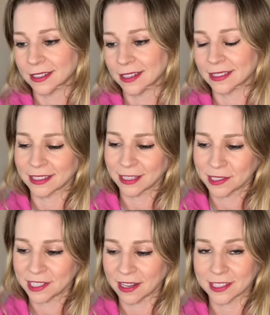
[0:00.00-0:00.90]
I thought that
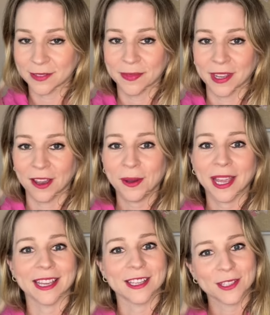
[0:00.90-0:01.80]
was nice.
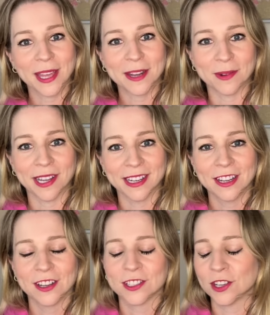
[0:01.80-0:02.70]
Okay, so then what?
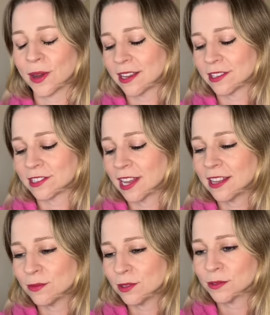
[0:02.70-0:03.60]
So I
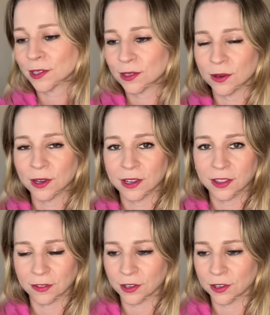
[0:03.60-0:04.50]
then will record
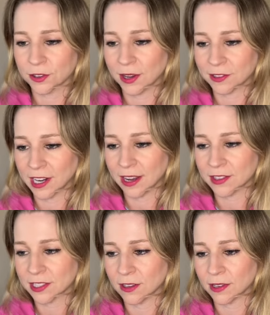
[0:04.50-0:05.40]
through, after I have
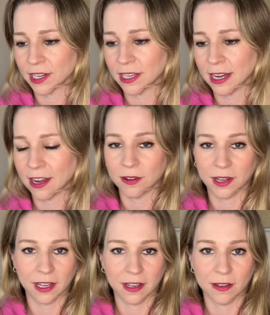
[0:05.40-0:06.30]
this all written out
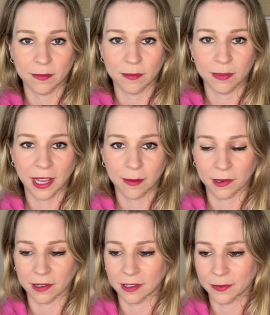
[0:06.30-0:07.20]
in
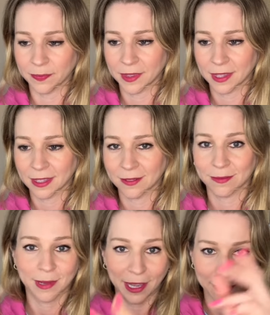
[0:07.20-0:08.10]
paper,
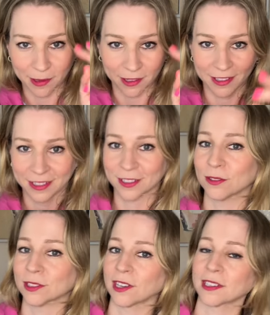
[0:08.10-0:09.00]

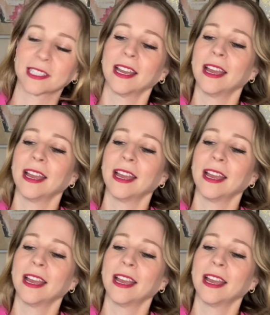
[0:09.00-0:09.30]
Google Docs,